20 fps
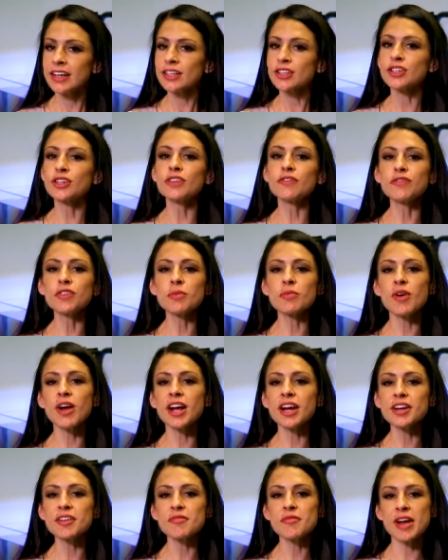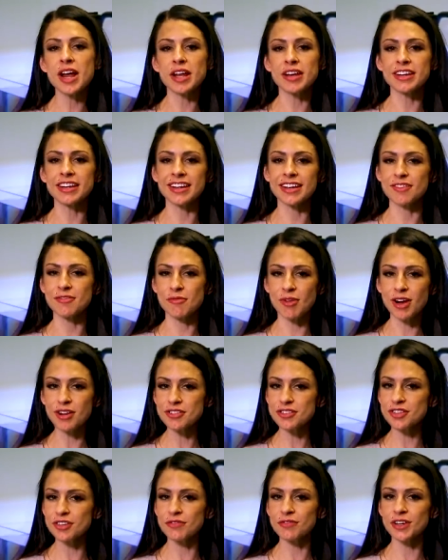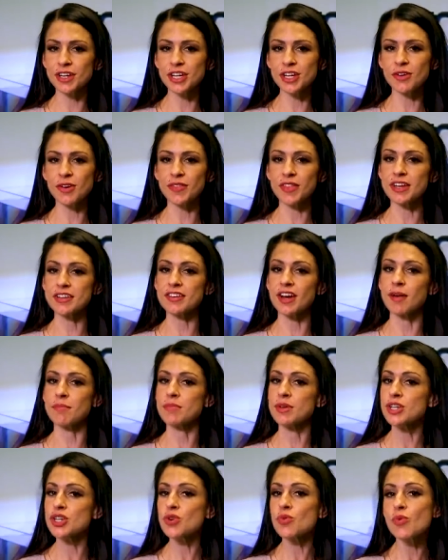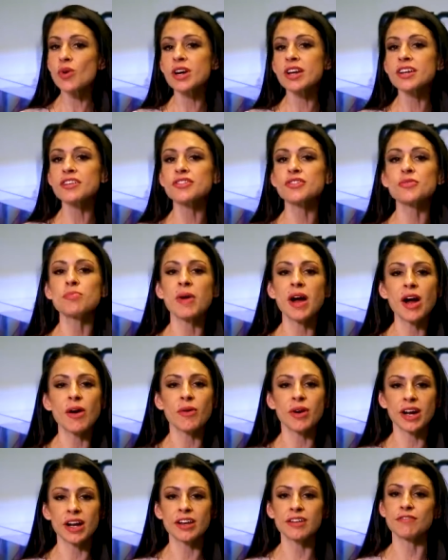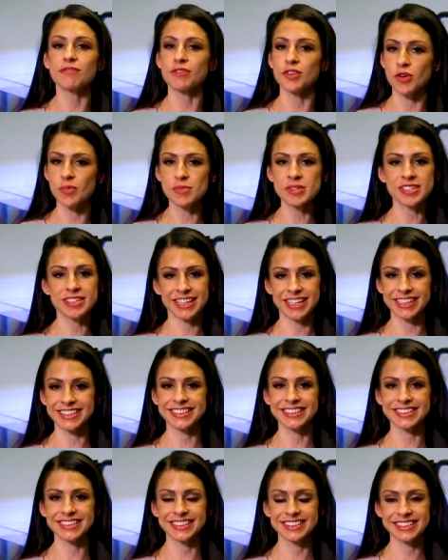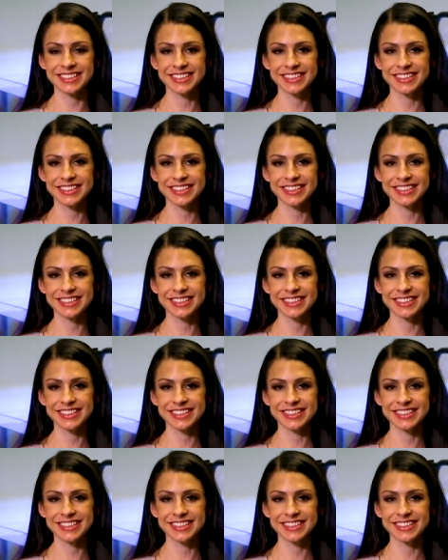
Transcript: Learn from Ryan and Randy and watch their video on the top 22 power head and flow mistakes.